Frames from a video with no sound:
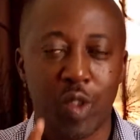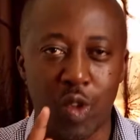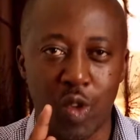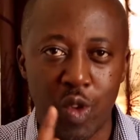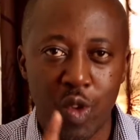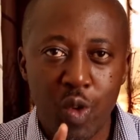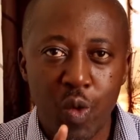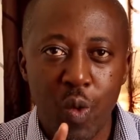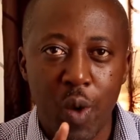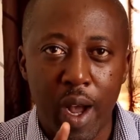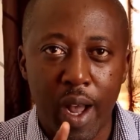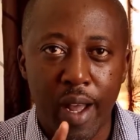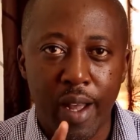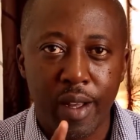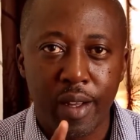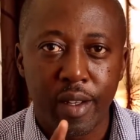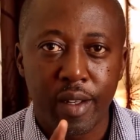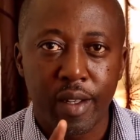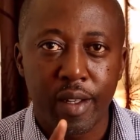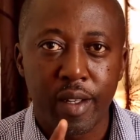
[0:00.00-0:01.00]
You are
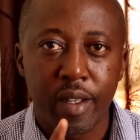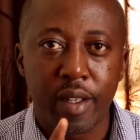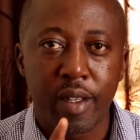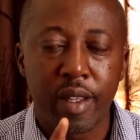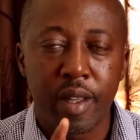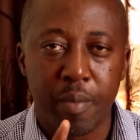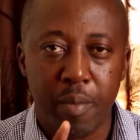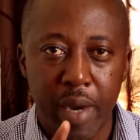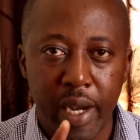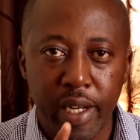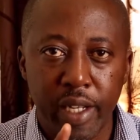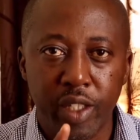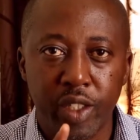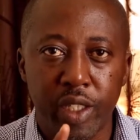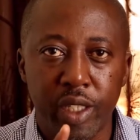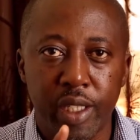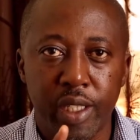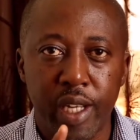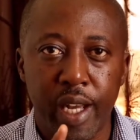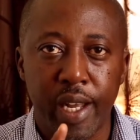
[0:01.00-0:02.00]
the
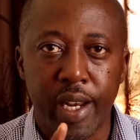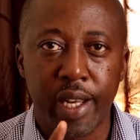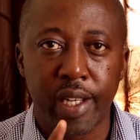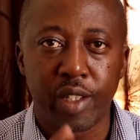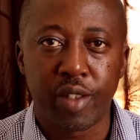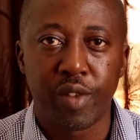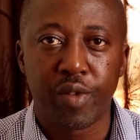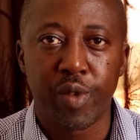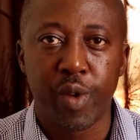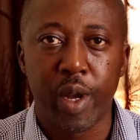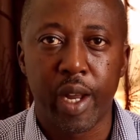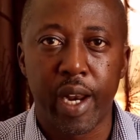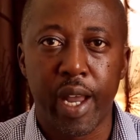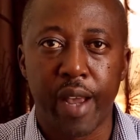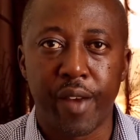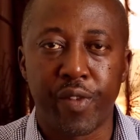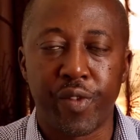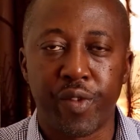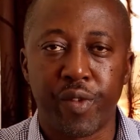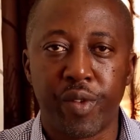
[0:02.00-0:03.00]
managing director of your
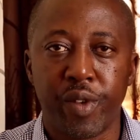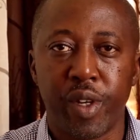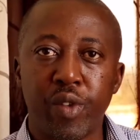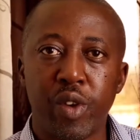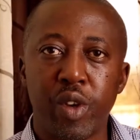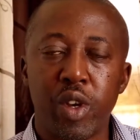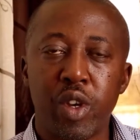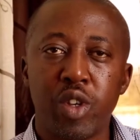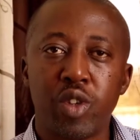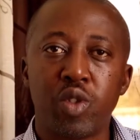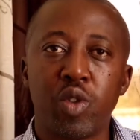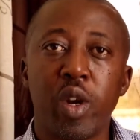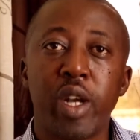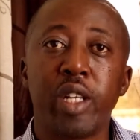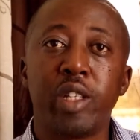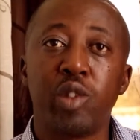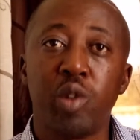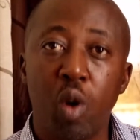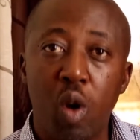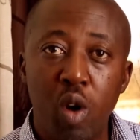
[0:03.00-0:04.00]
life. So
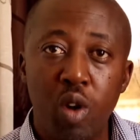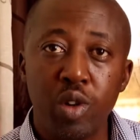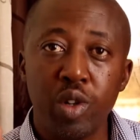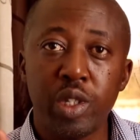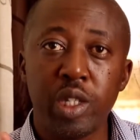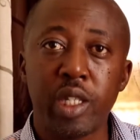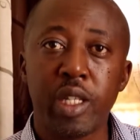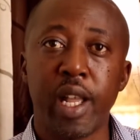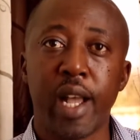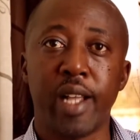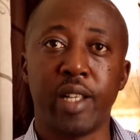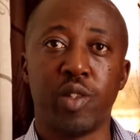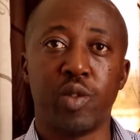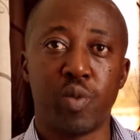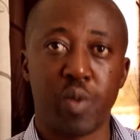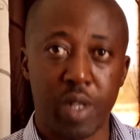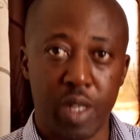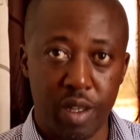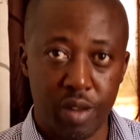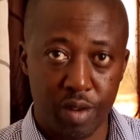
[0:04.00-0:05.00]
it all starts
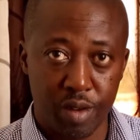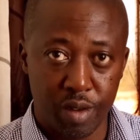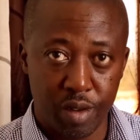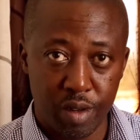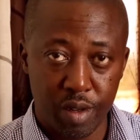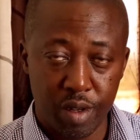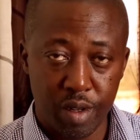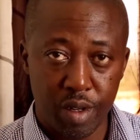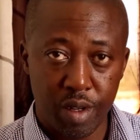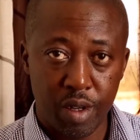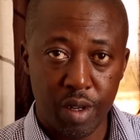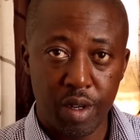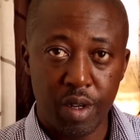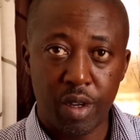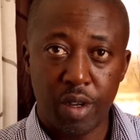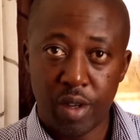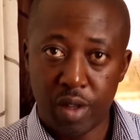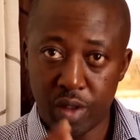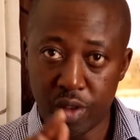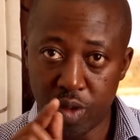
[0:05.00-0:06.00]
with you.
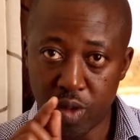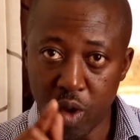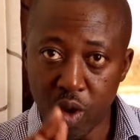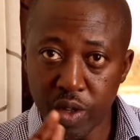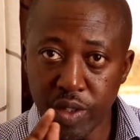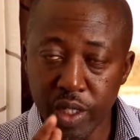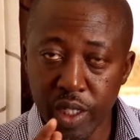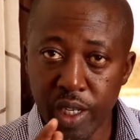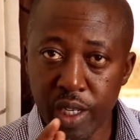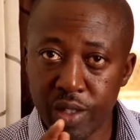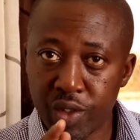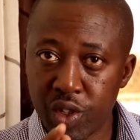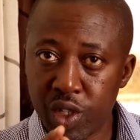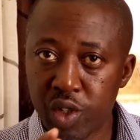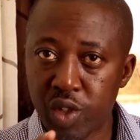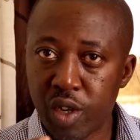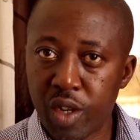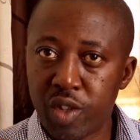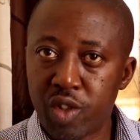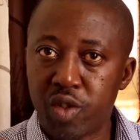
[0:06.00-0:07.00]
Those
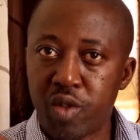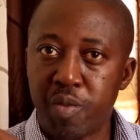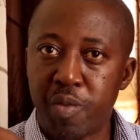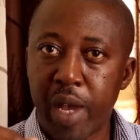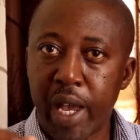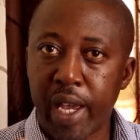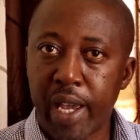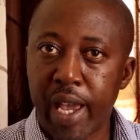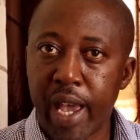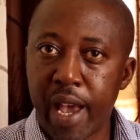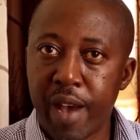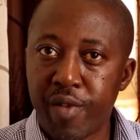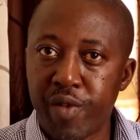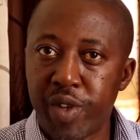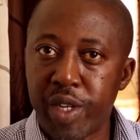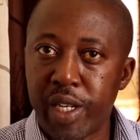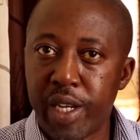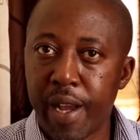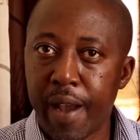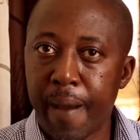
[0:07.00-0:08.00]
decisions you make every
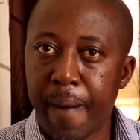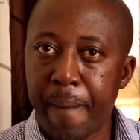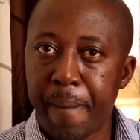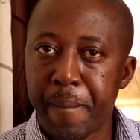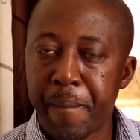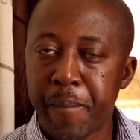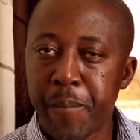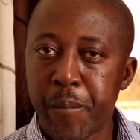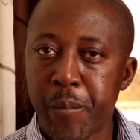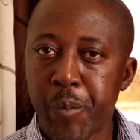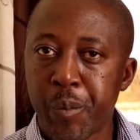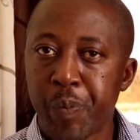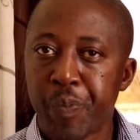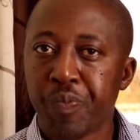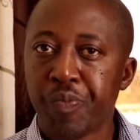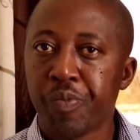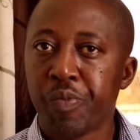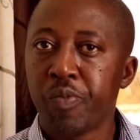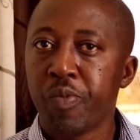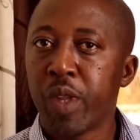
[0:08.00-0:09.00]
day,
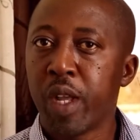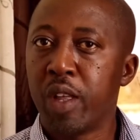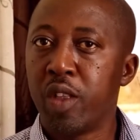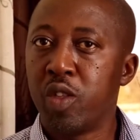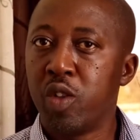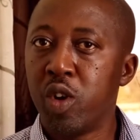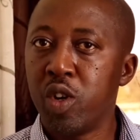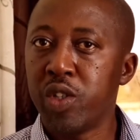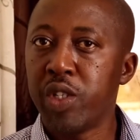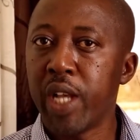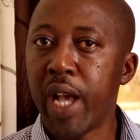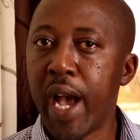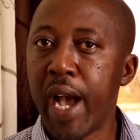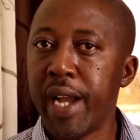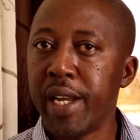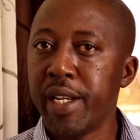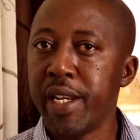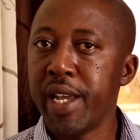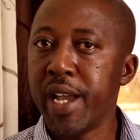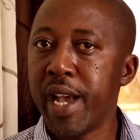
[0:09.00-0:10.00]
those
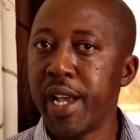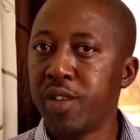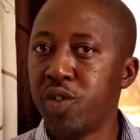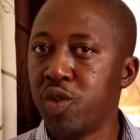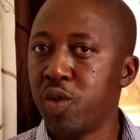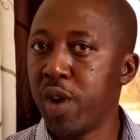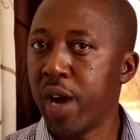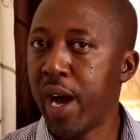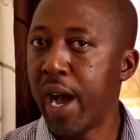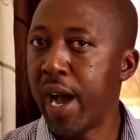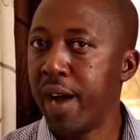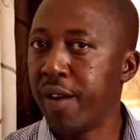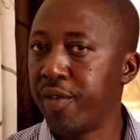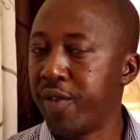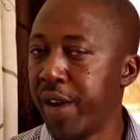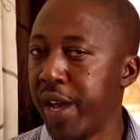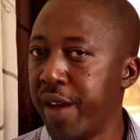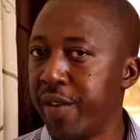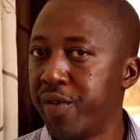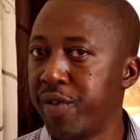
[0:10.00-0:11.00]
ideas you have
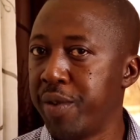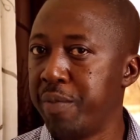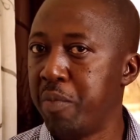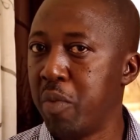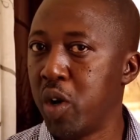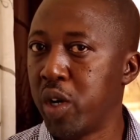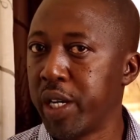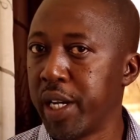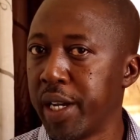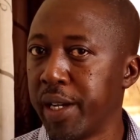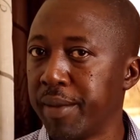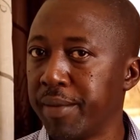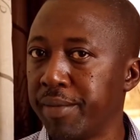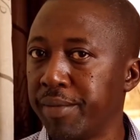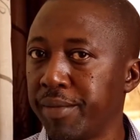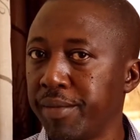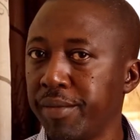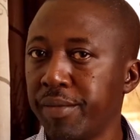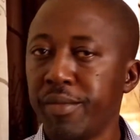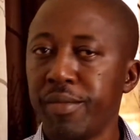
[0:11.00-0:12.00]
every morning,
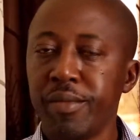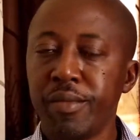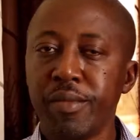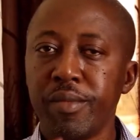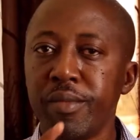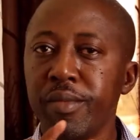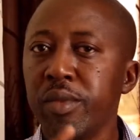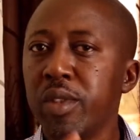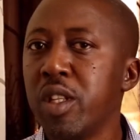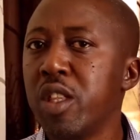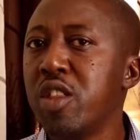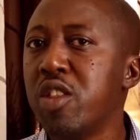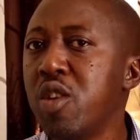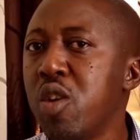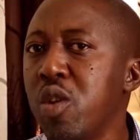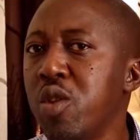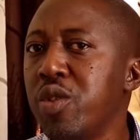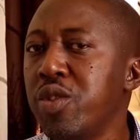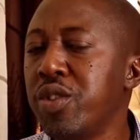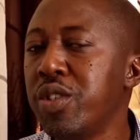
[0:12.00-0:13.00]

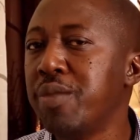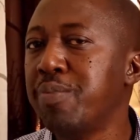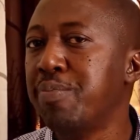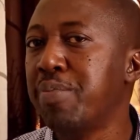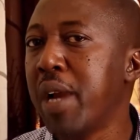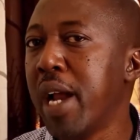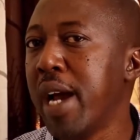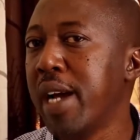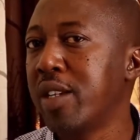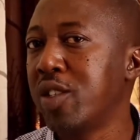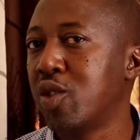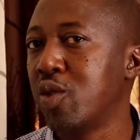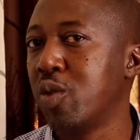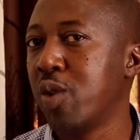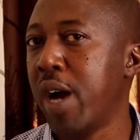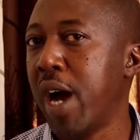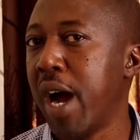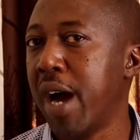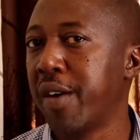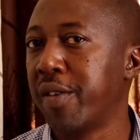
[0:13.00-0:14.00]
those plans you
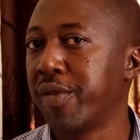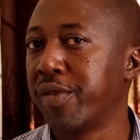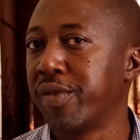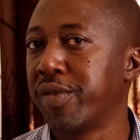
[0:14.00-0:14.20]
have